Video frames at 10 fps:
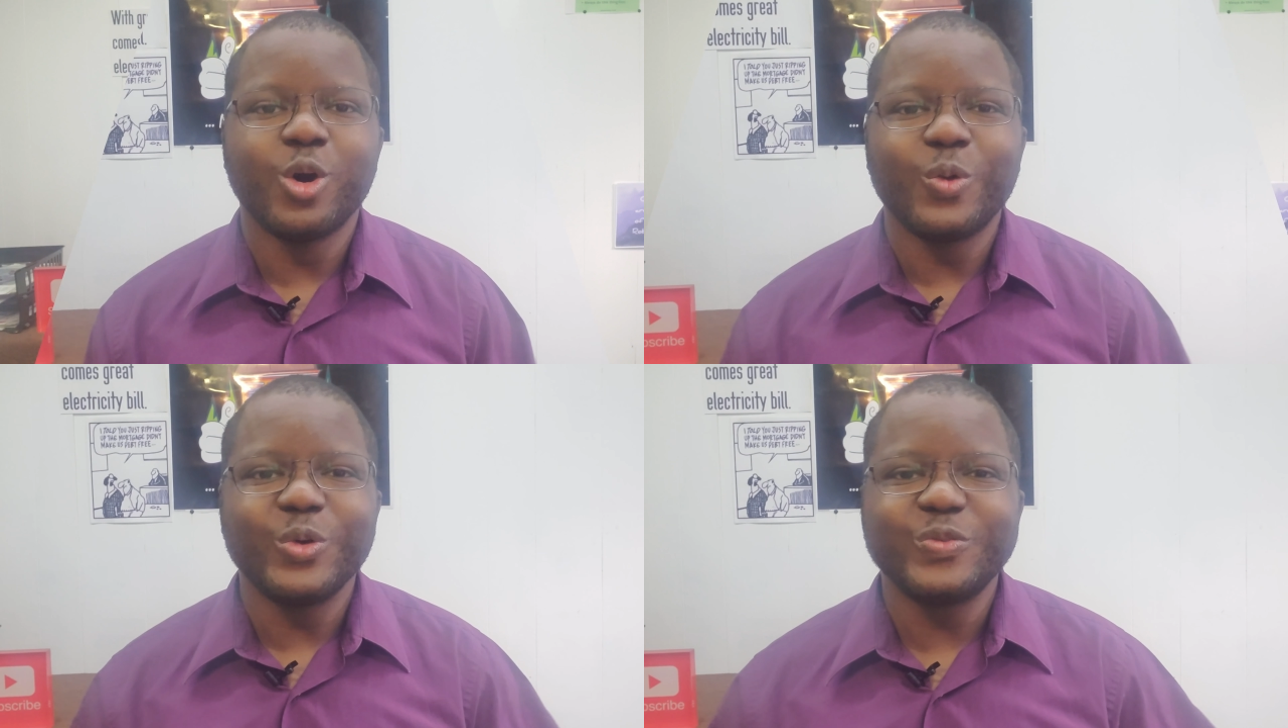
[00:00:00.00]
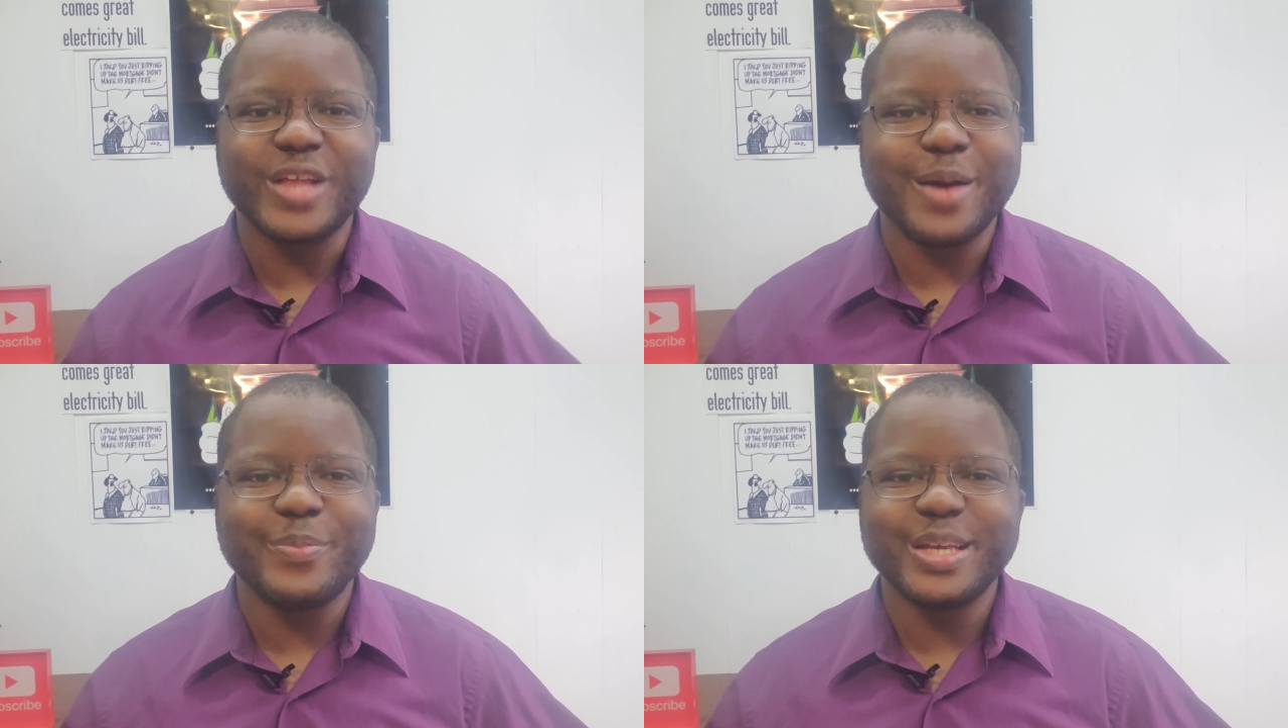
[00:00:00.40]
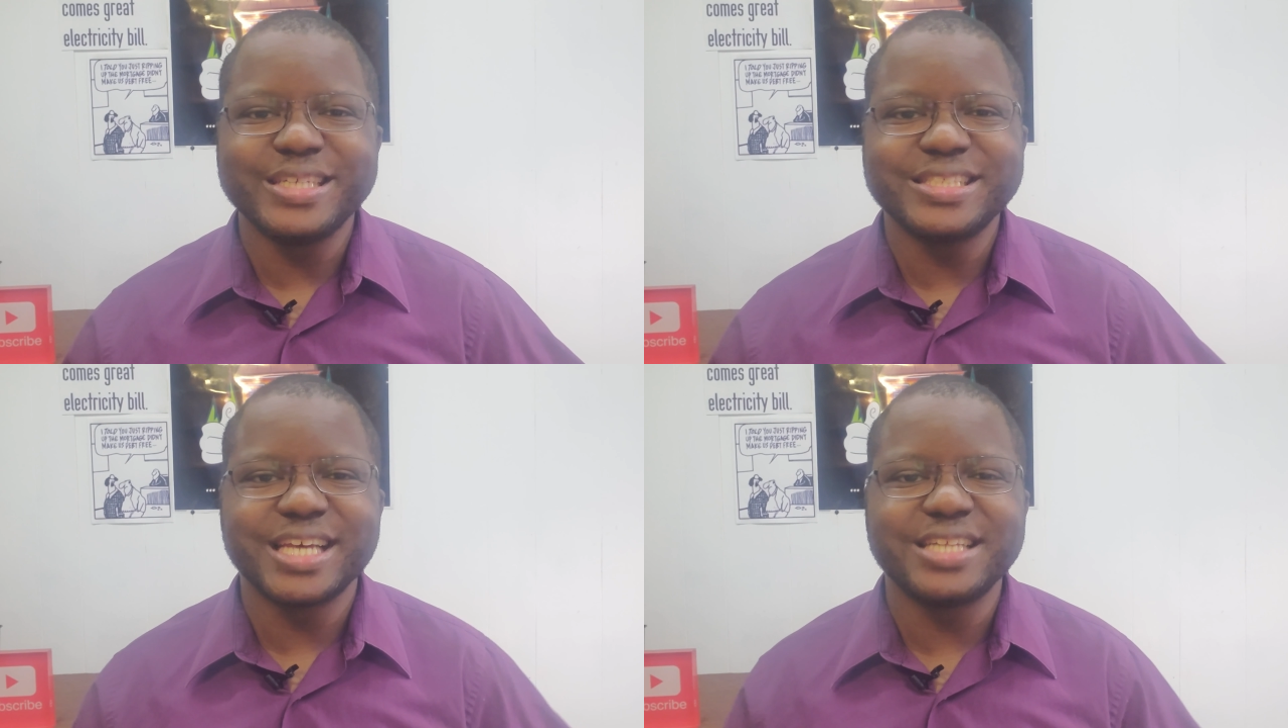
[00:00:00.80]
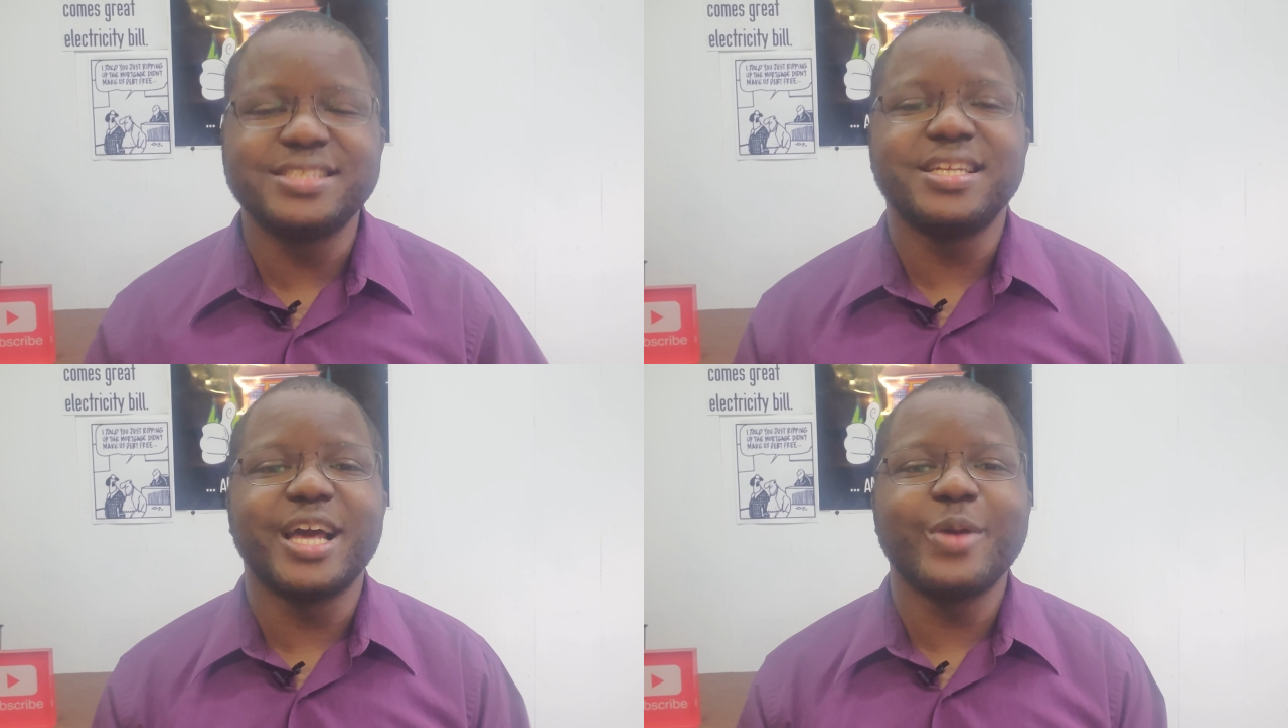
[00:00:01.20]
With that being said,
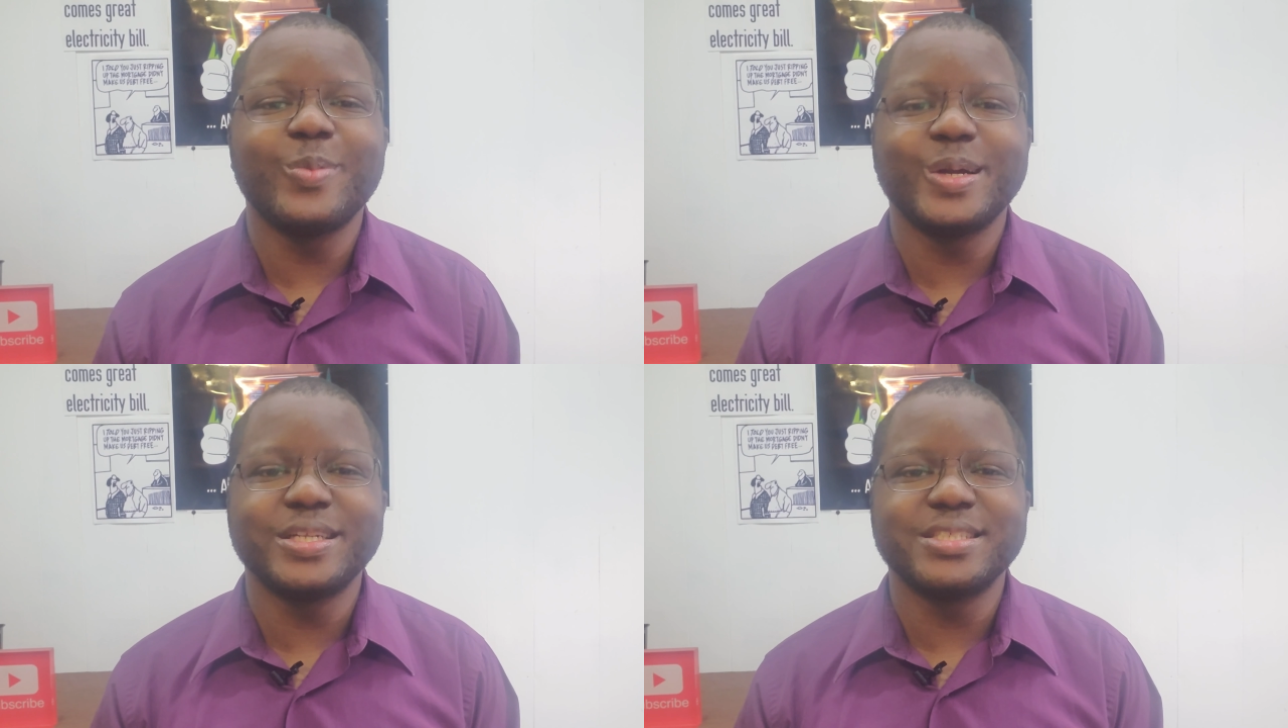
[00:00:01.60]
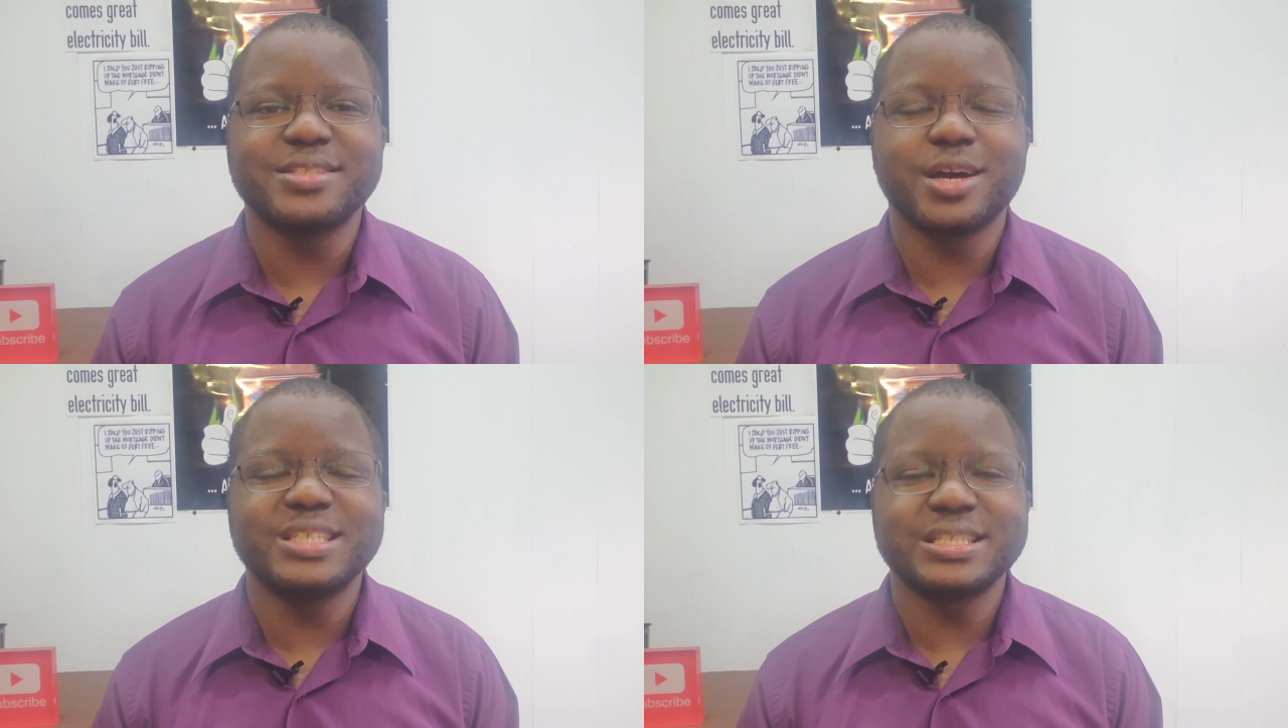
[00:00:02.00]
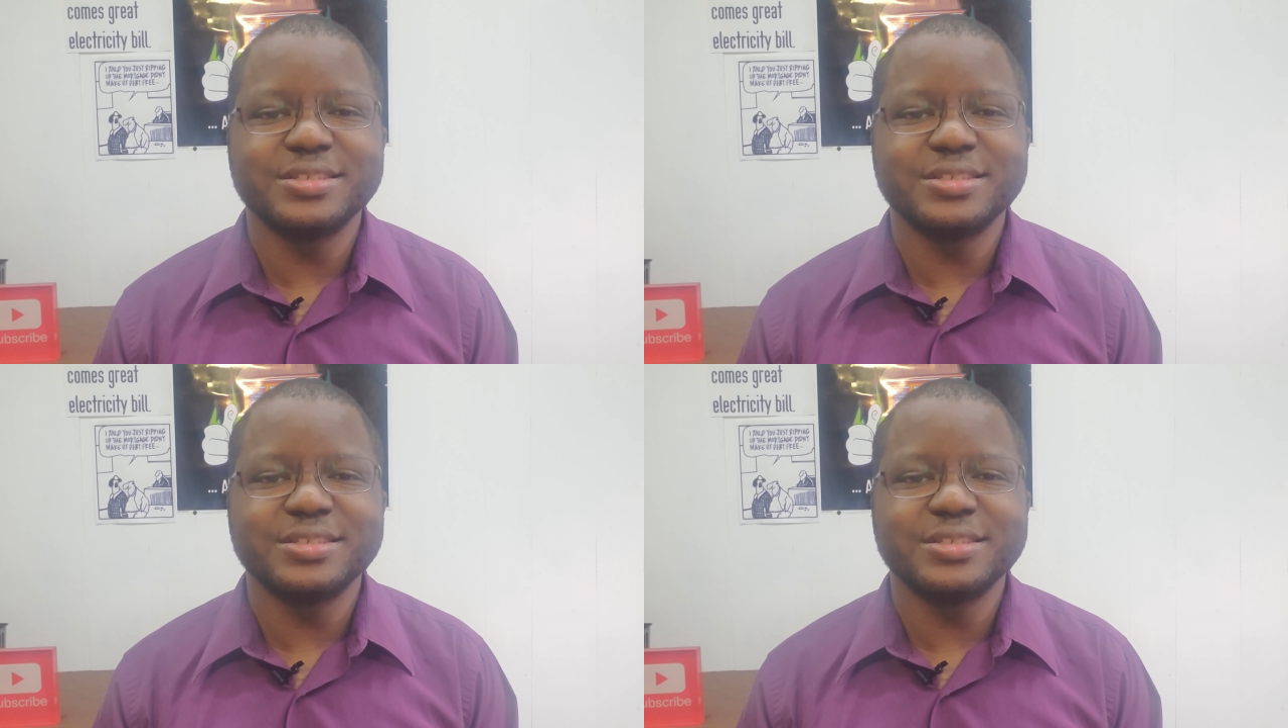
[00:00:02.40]
today we are discussing